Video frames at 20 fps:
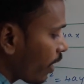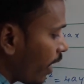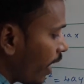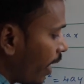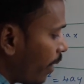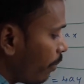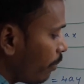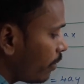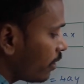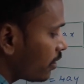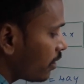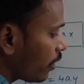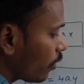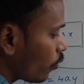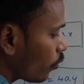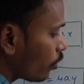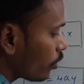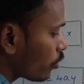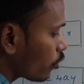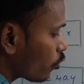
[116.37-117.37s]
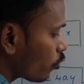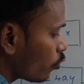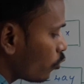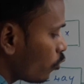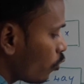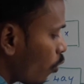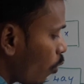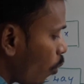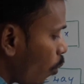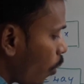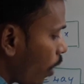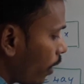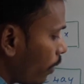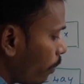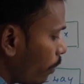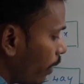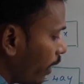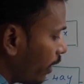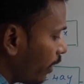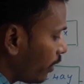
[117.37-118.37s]
m is equals to 1
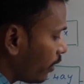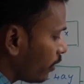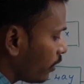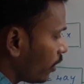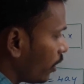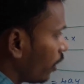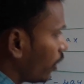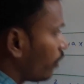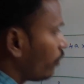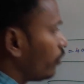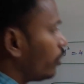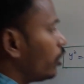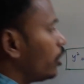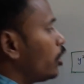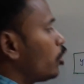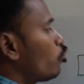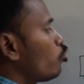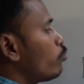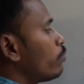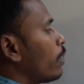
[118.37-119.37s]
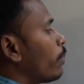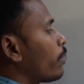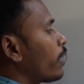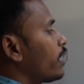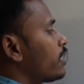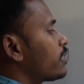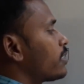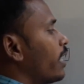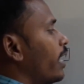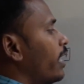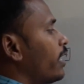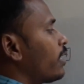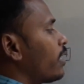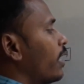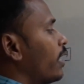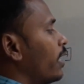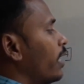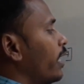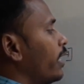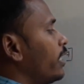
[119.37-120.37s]
by t. We need to memorize that
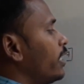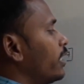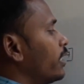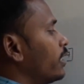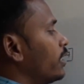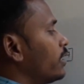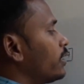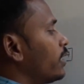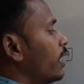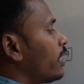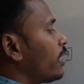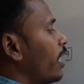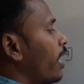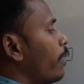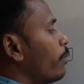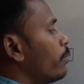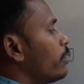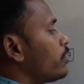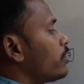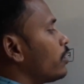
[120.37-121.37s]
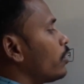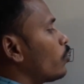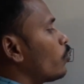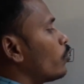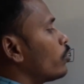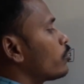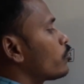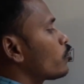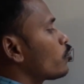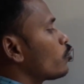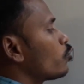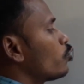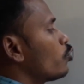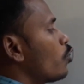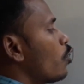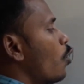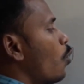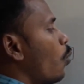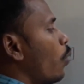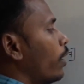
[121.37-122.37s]
here, that m is equals to
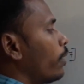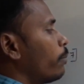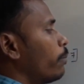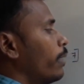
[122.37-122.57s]
1